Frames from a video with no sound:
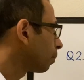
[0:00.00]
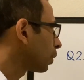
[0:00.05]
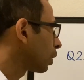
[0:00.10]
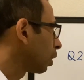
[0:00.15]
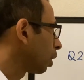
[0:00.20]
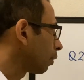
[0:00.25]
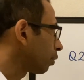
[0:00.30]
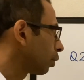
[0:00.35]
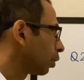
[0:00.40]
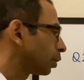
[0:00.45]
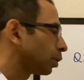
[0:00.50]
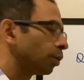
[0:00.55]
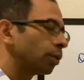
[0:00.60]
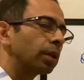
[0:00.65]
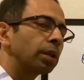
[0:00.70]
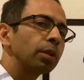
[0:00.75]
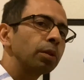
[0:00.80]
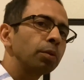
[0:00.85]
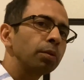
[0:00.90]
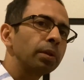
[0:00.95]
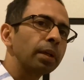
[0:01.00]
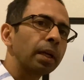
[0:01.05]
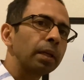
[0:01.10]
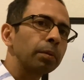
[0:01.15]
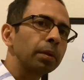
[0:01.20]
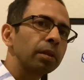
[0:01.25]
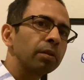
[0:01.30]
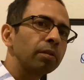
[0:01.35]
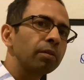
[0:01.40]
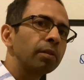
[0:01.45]
Of course you can do that,
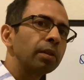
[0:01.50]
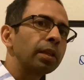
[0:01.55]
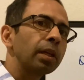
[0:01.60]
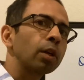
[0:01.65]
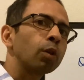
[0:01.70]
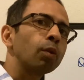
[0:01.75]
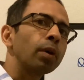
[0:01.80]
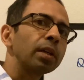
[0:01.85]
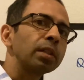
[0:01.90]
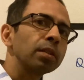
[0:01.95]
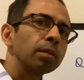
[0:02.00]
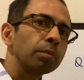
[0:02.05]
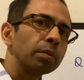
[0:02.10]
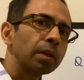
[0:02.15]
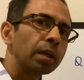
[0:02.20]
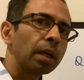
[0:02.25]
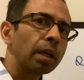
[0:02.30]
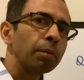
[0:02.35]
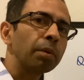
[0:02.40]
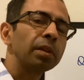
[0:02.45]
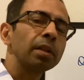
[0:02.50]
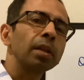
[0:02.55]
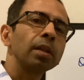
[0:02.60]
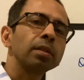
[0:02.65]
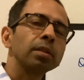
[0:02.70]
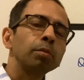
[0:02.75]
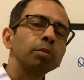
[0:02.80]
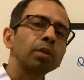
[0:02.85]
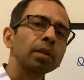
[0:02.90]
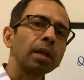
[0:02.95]
but it will take quite some time and there are
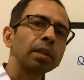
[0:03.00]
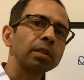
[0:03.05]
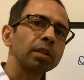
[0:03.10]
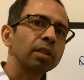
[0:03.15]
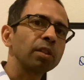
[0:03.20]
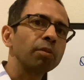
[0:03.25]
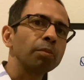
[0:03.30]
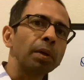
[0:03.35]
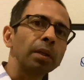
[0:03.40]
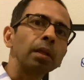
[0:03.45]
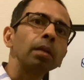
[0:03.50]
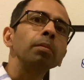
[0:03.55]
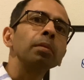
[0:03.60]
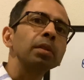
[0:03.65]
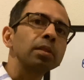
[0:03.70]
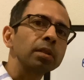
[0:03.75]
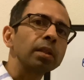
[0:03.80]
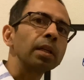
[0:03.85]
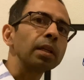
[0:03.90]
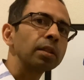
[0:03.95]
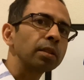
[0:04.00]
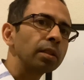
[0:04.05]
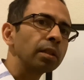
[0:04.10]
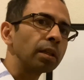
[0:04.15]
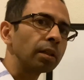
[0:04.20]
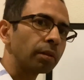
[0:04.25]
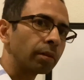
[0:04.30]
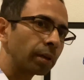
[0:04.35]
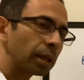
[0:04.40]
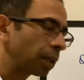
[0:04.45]
some chances of making mistakes
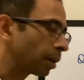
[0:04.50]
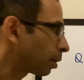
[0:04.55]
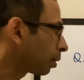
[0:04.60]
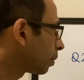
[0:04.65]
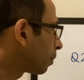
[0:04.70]
there, right?